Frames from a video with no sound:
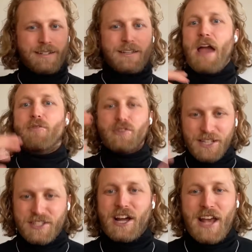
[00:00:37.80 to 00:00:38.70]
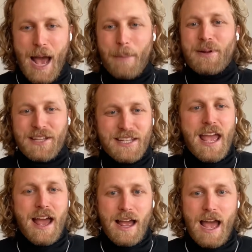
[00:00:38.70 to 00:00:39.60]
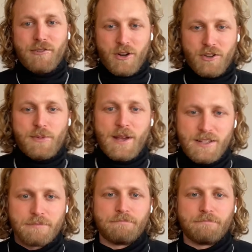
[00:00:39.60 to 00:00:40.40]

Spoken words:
everything that's kind of happening in the AI avatar space?